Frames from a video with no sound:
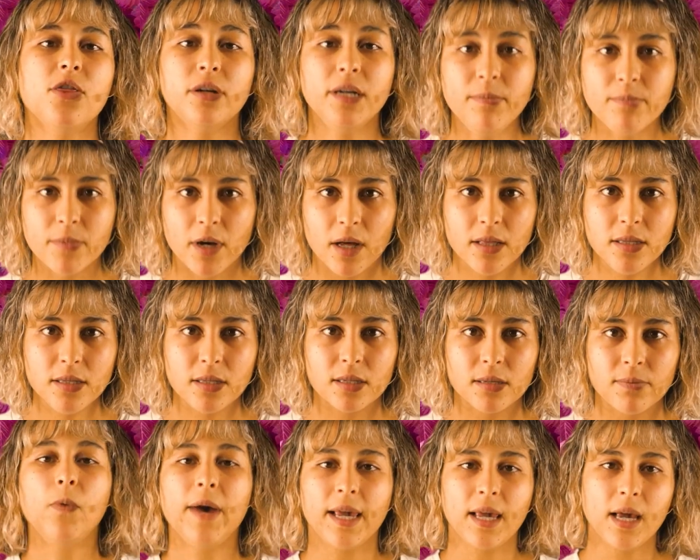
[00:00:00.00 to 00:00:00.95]
3
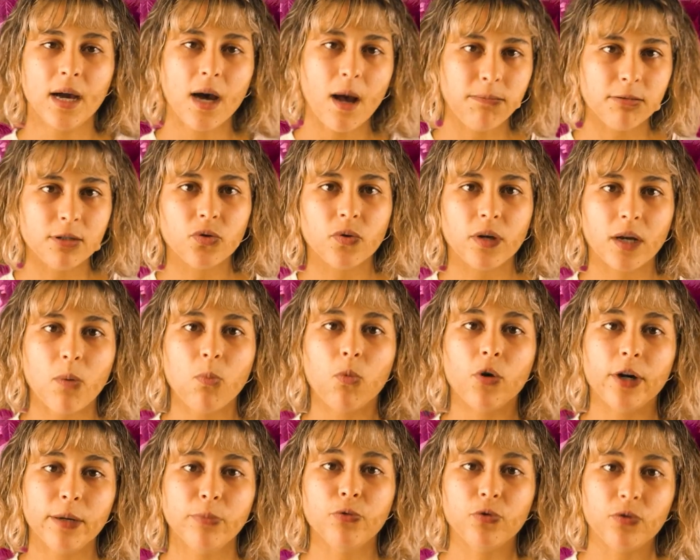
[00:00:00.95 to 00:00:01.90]
months, waking up and doing a
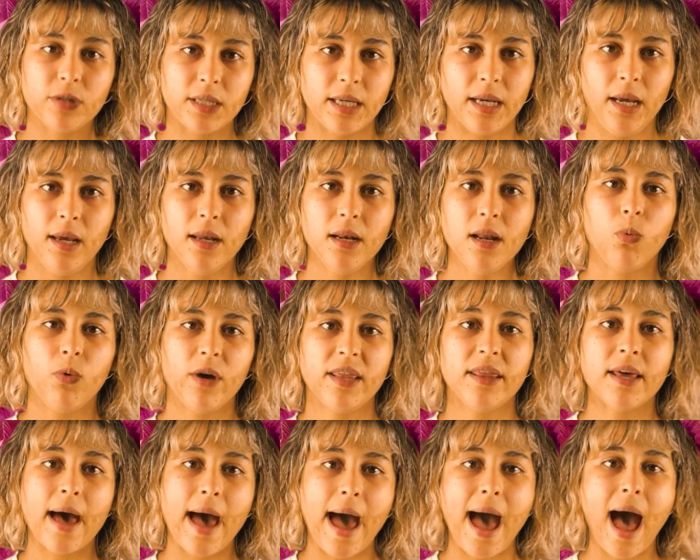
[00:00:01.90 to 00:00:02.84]
morning routine
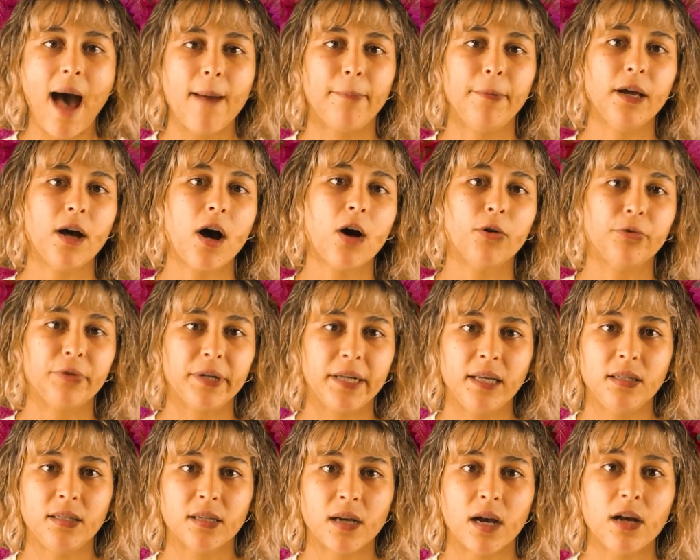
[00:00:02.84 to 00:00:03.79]
with a habit
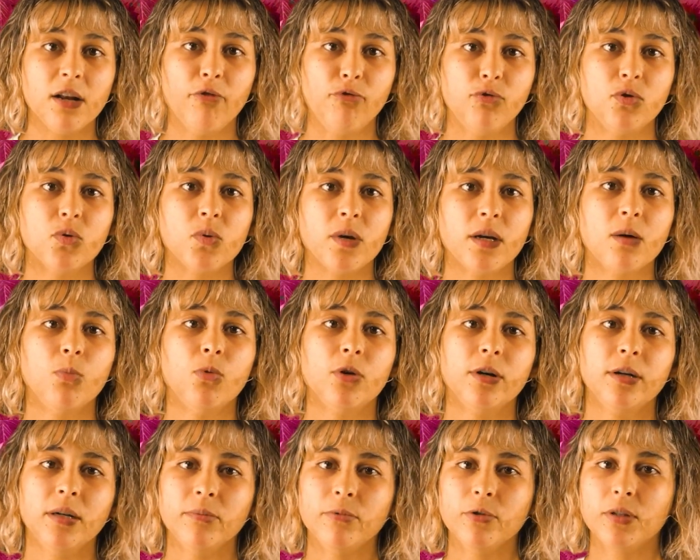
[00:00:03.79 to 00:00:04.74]
already done of doing a
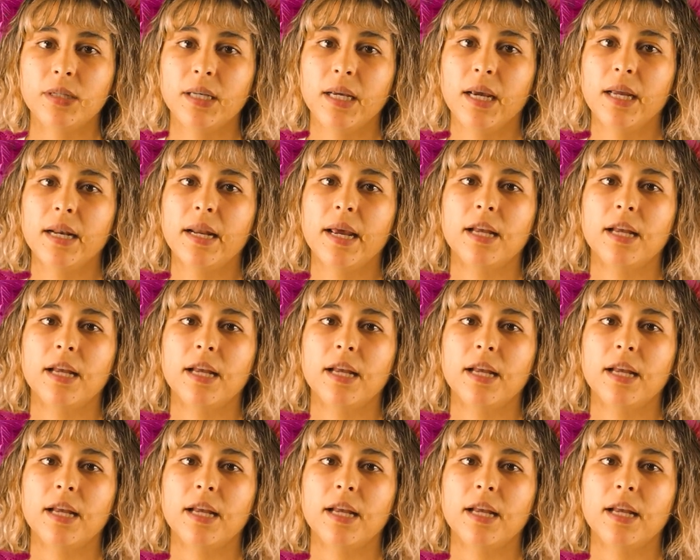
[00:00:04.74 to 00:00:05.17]
morning routine.